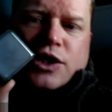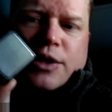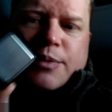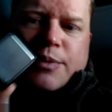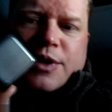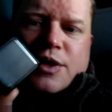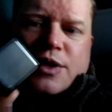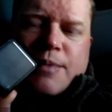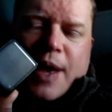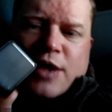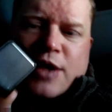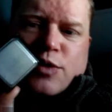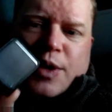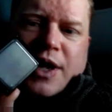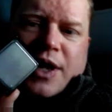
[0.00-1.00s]
chip at
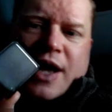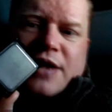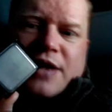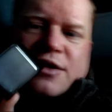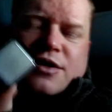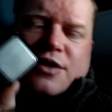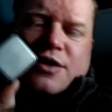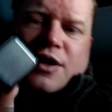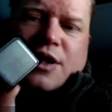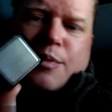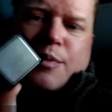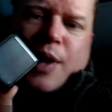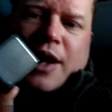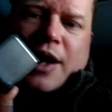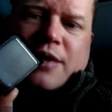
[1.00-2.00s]
about 28 to 30
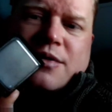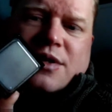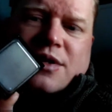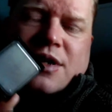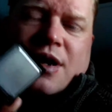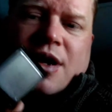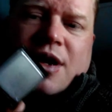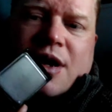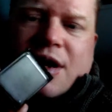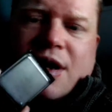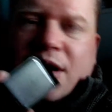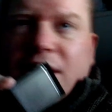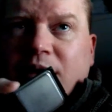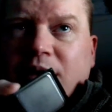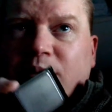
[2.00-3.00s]
pounds,
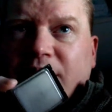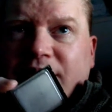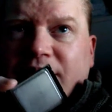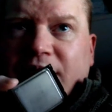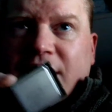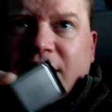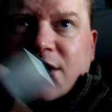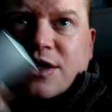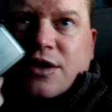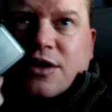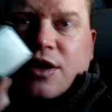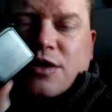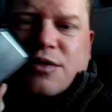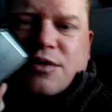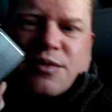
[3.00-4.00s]
um, whatever that is in
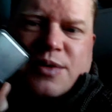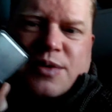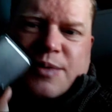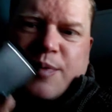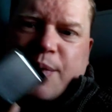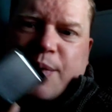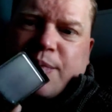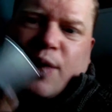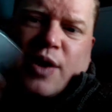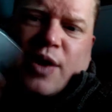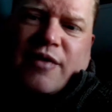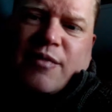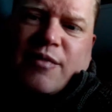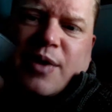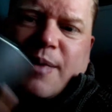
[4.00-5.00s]
dollars. It probably might
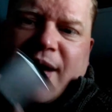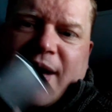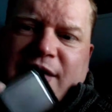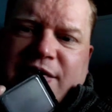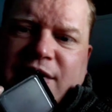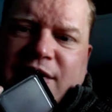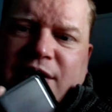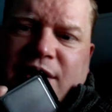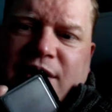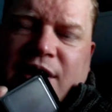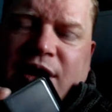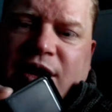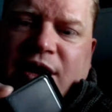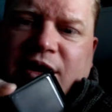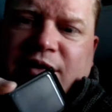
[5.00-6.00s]
even be about uh,
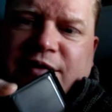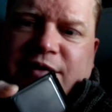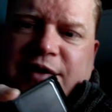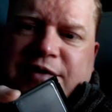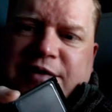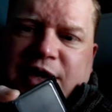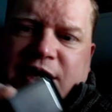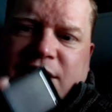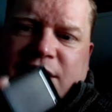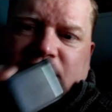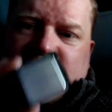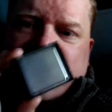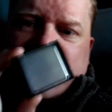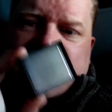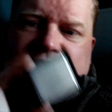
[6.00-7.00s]

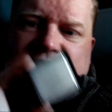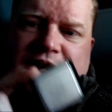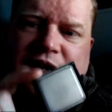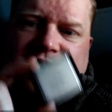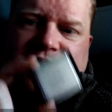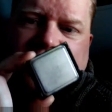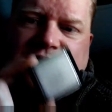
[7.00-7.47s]
$15 is it?